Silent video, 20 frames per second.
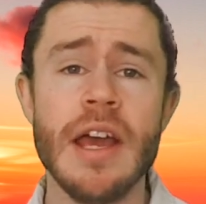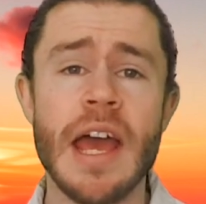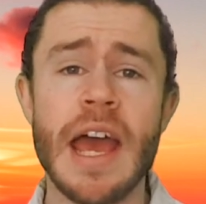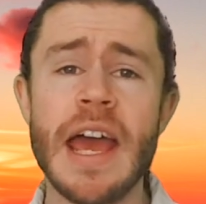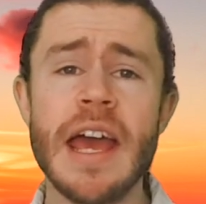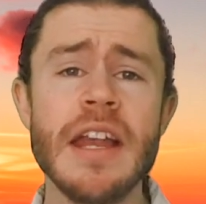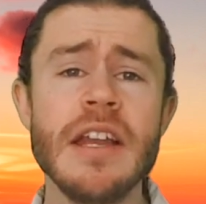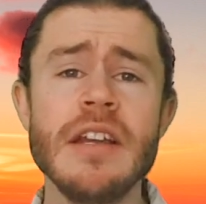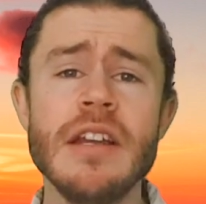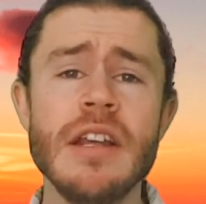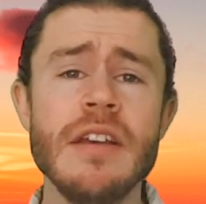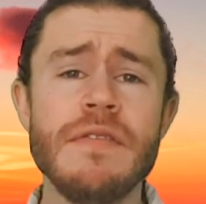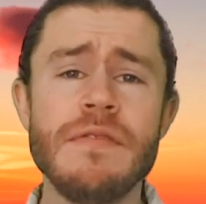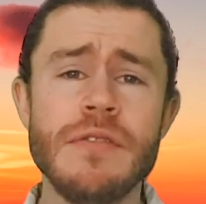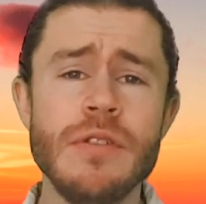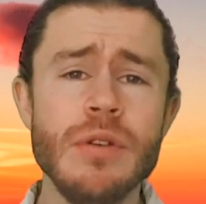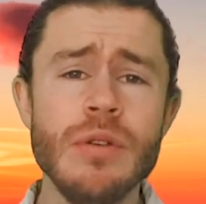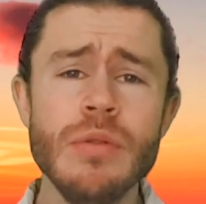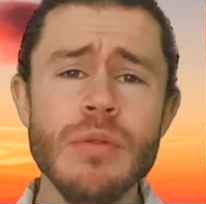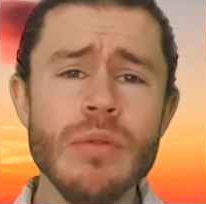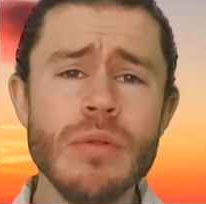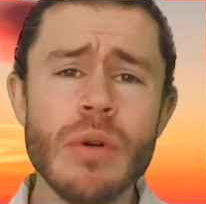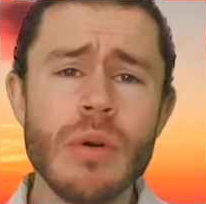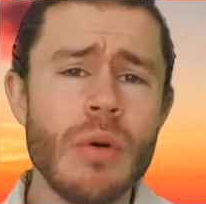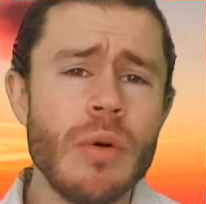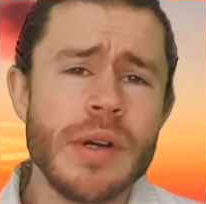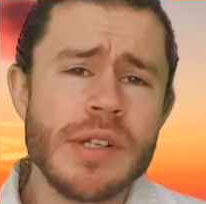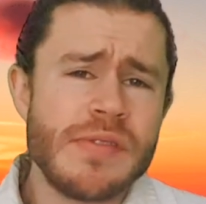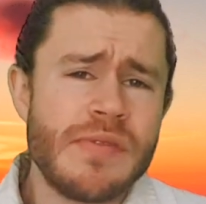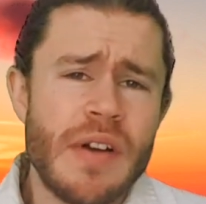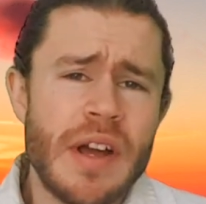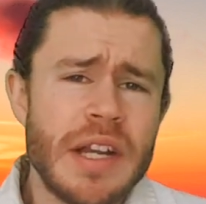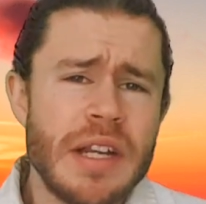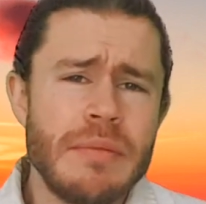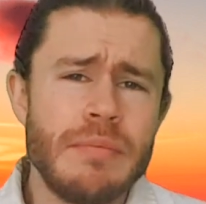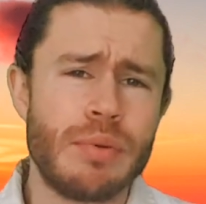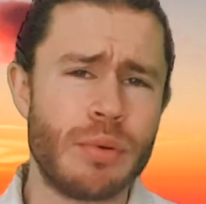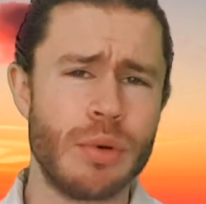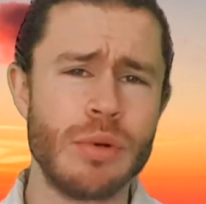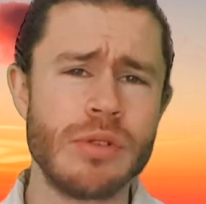And if you are always
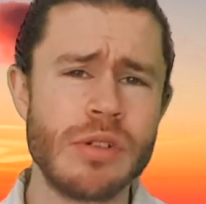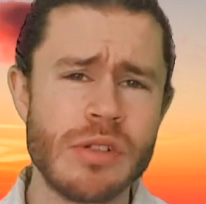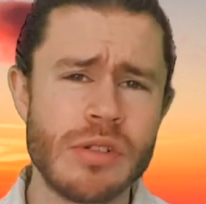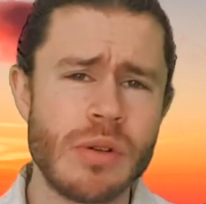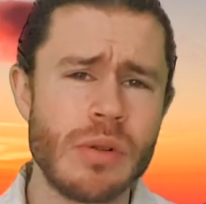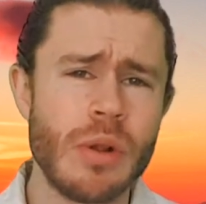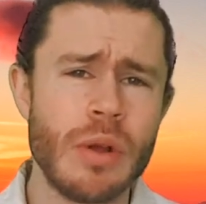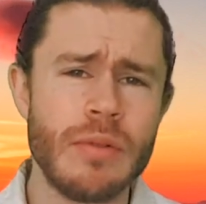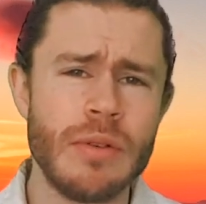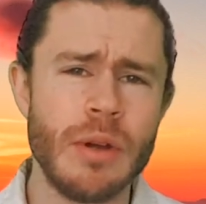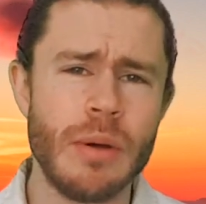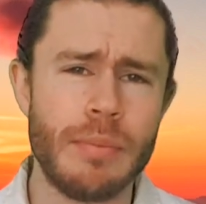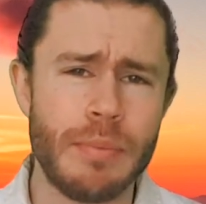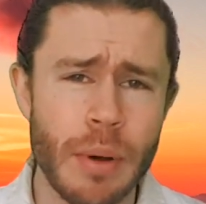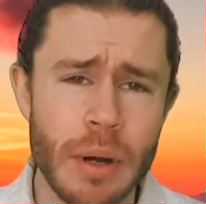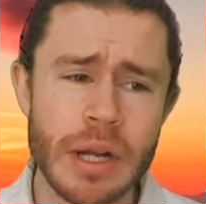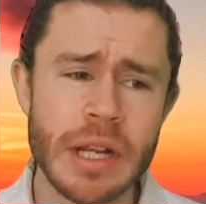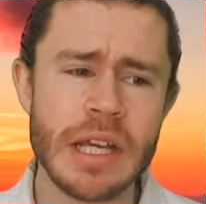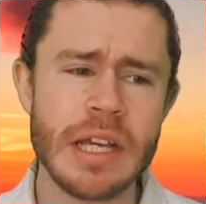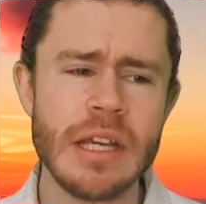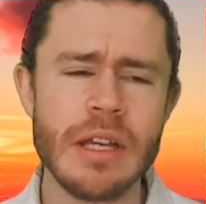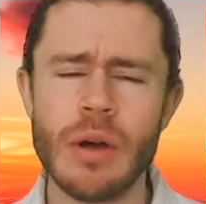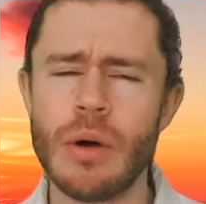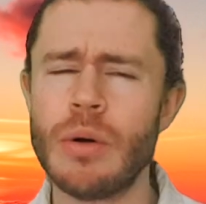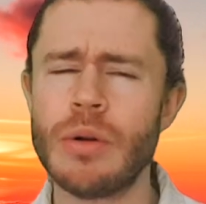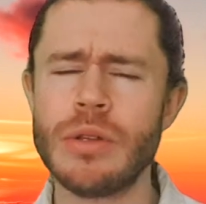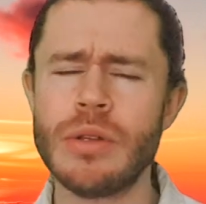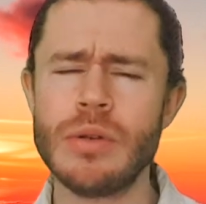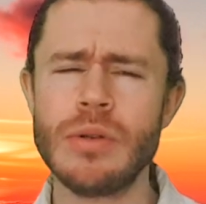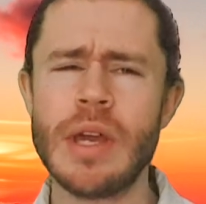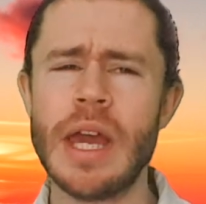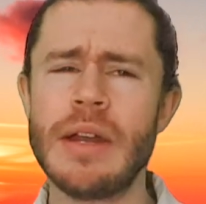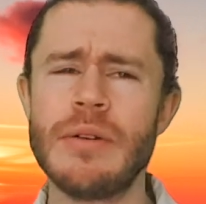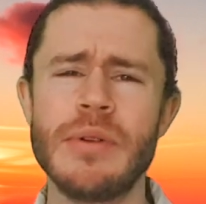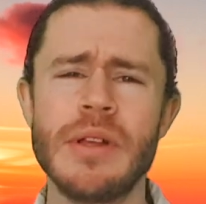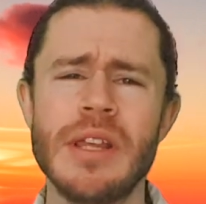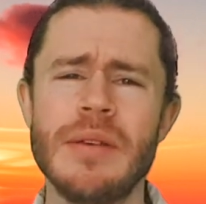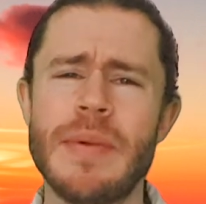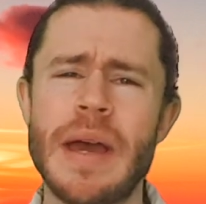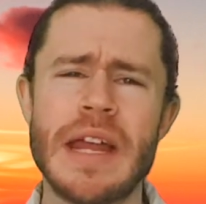finding bruises all over your body, or you get
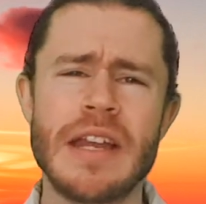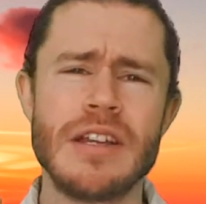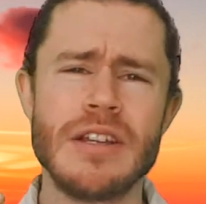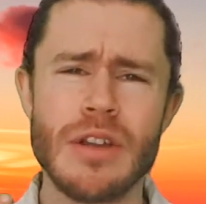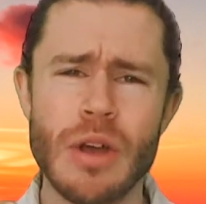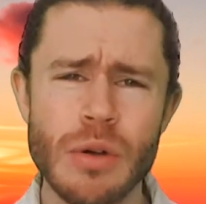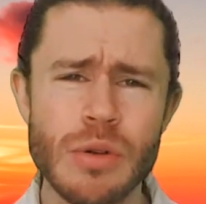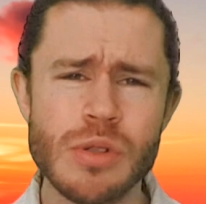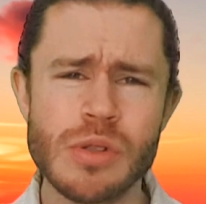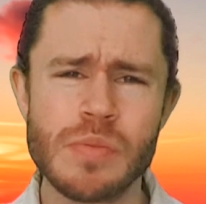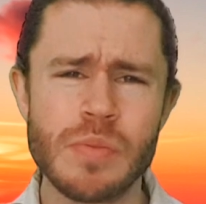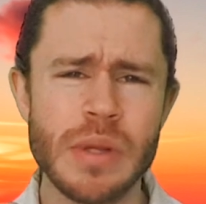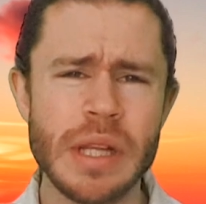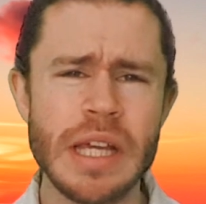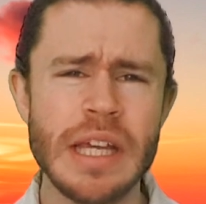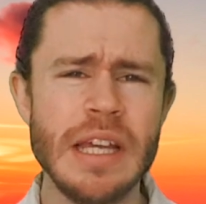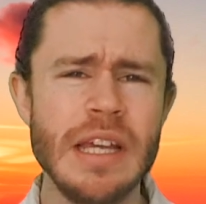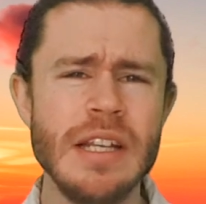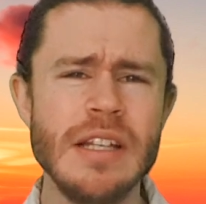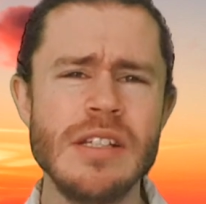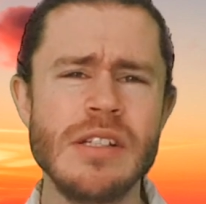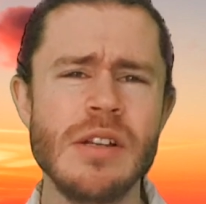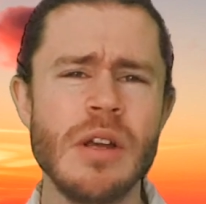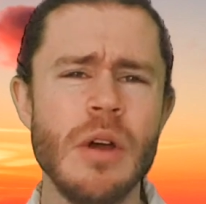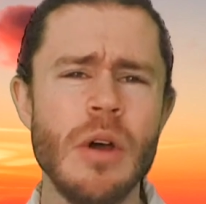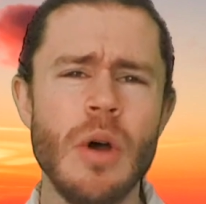really bad nosebleeds,